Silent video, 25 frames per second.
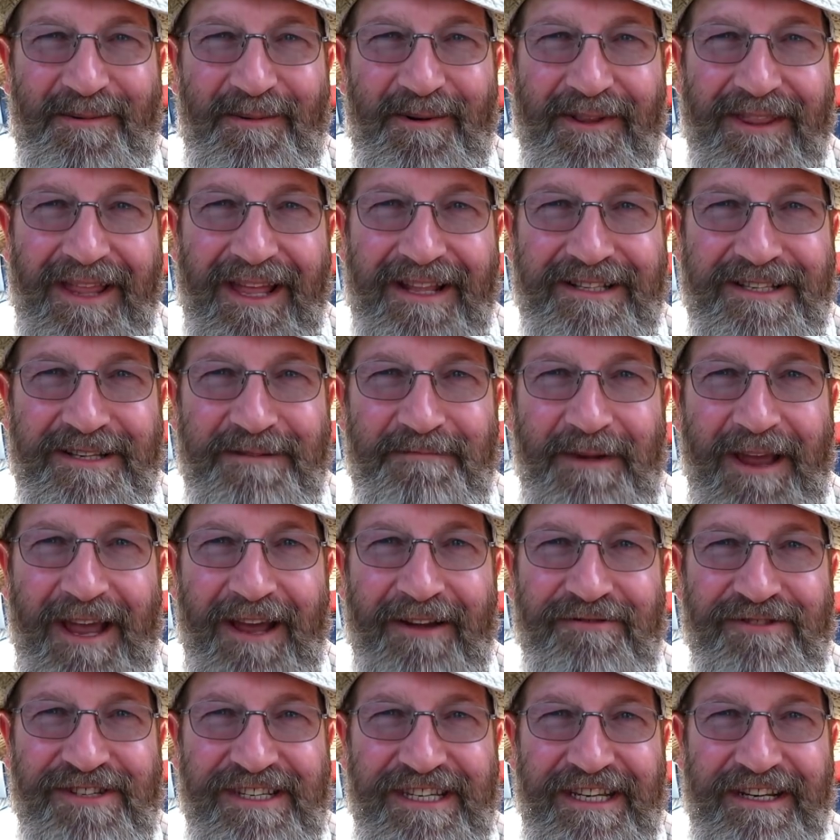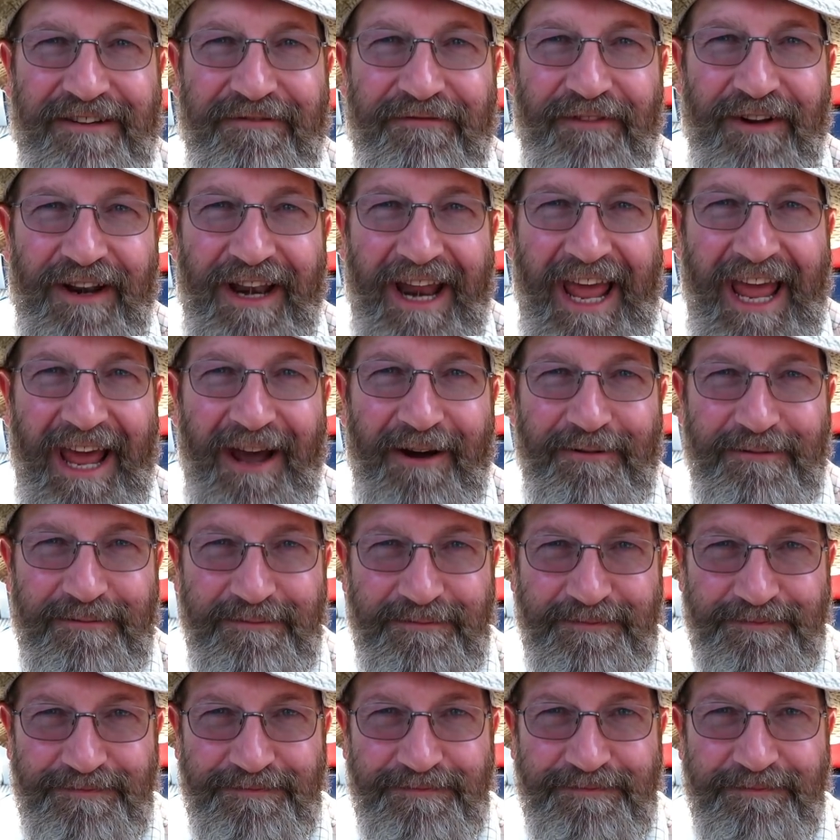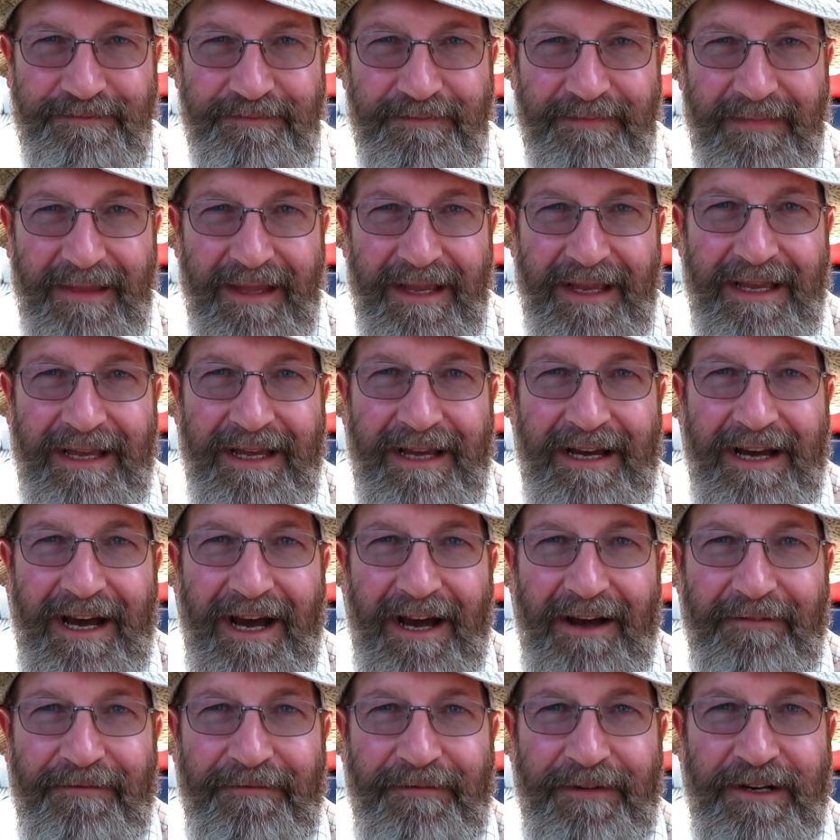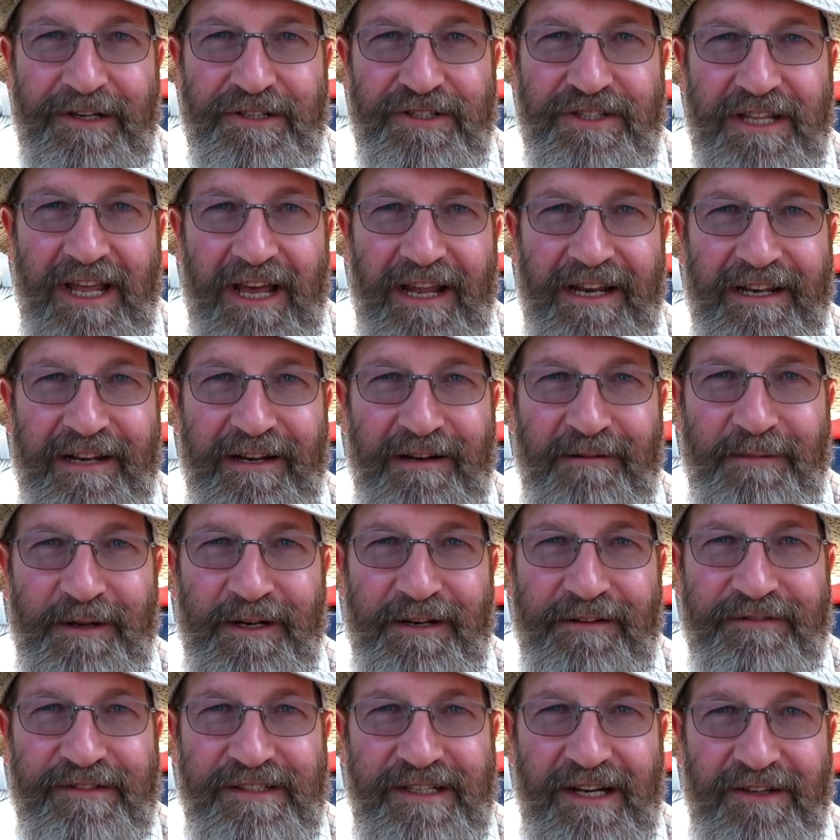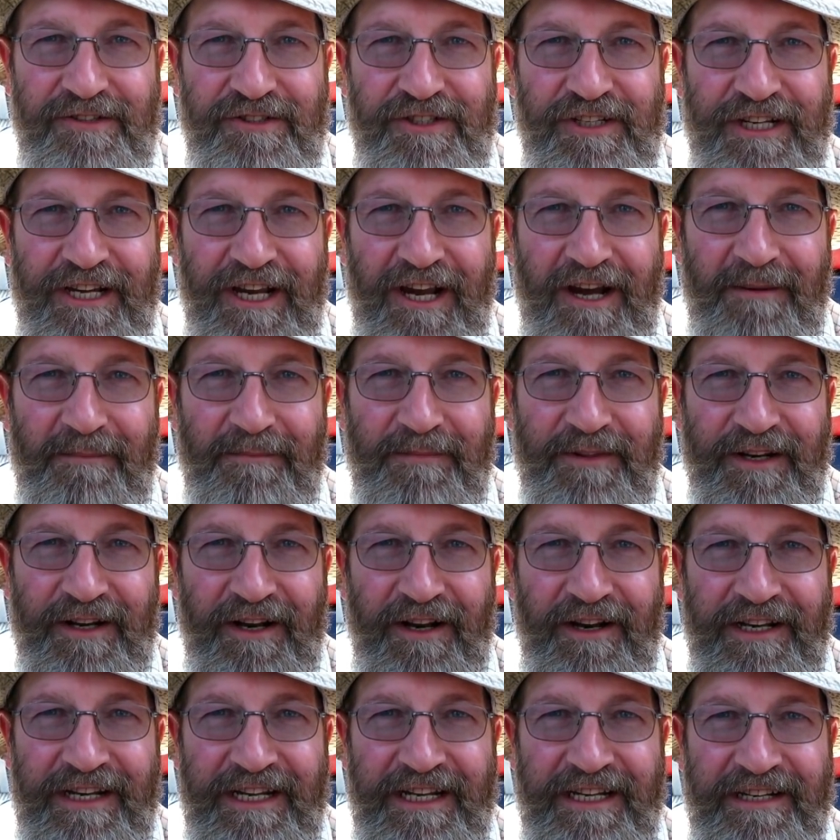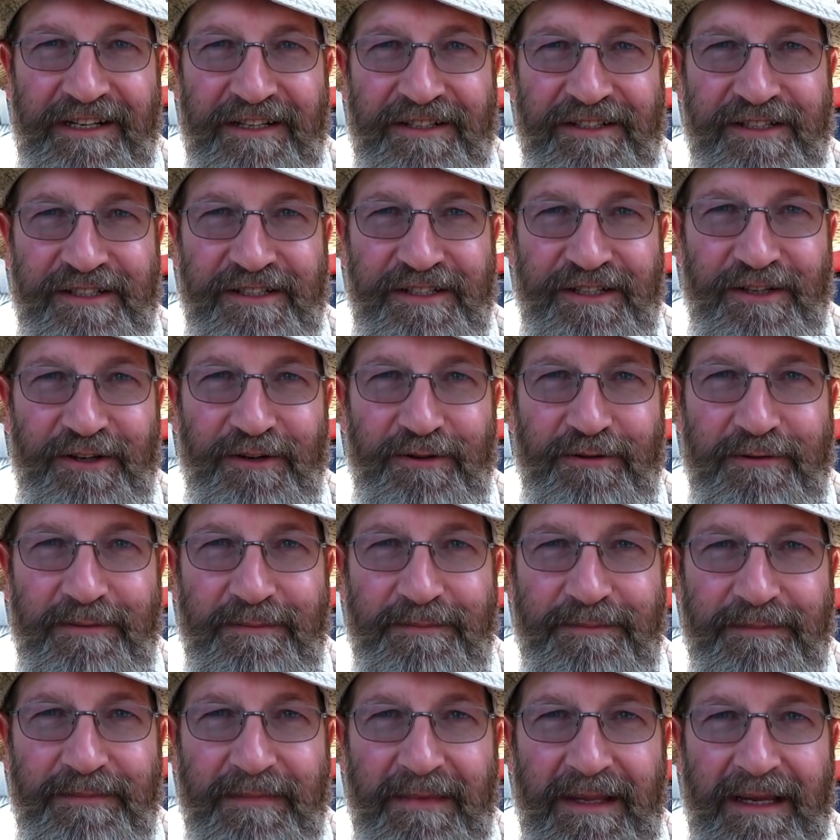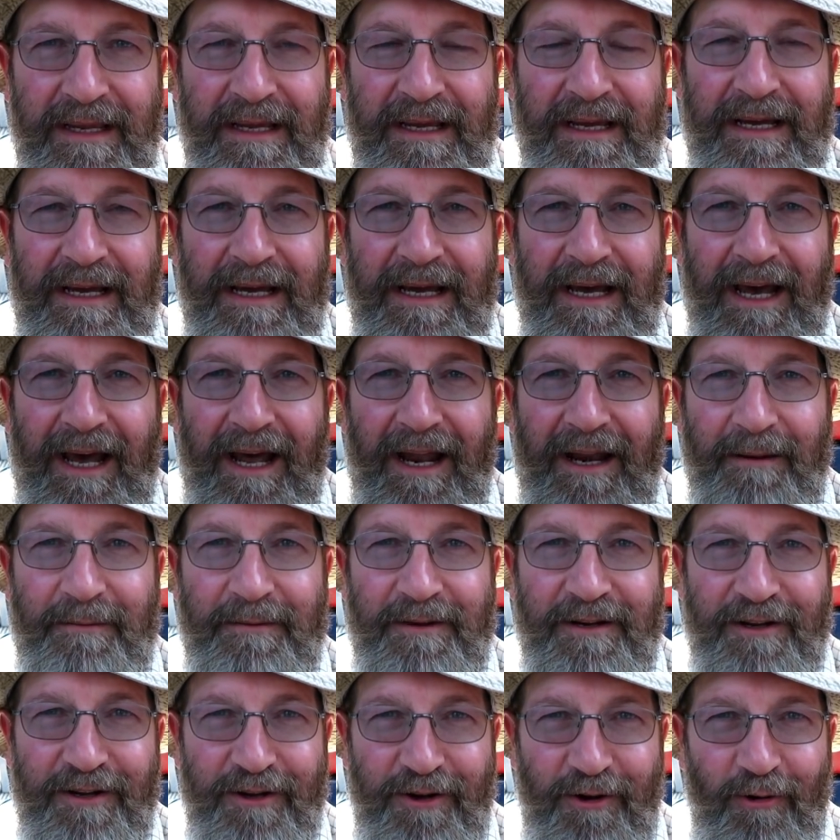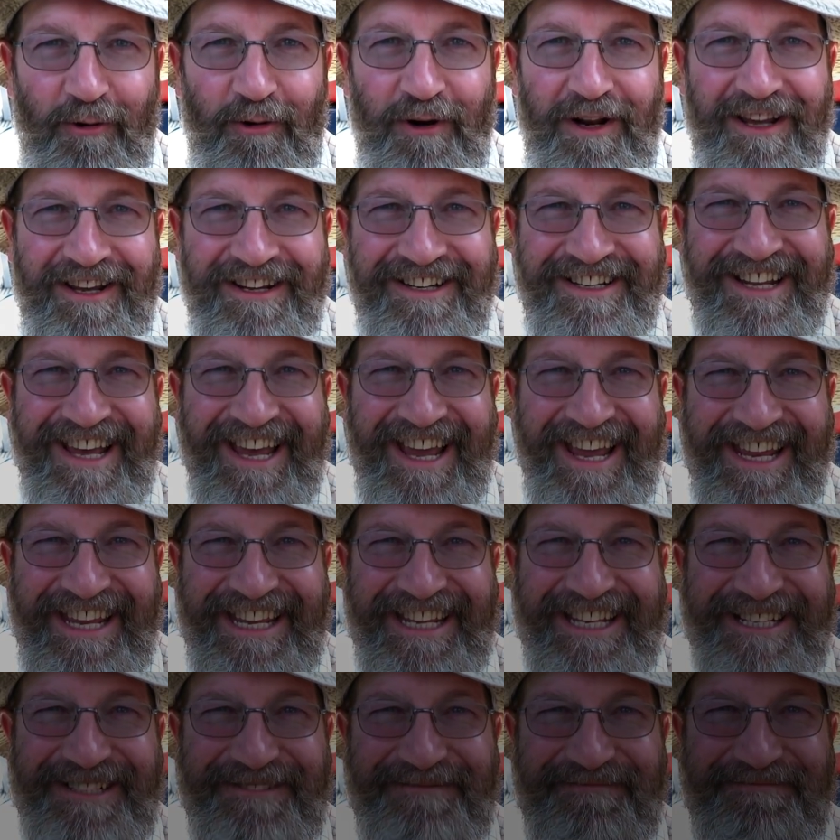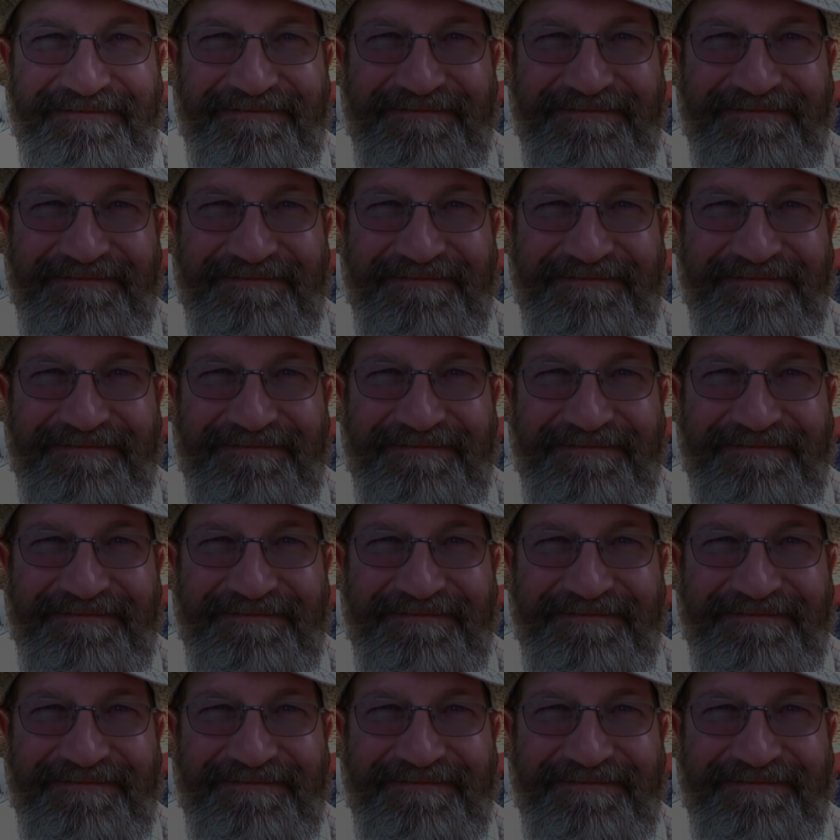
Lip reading: Well, that's about it for now. I've finished that little bit of touching up that I needed to do. I'm going to call it a day.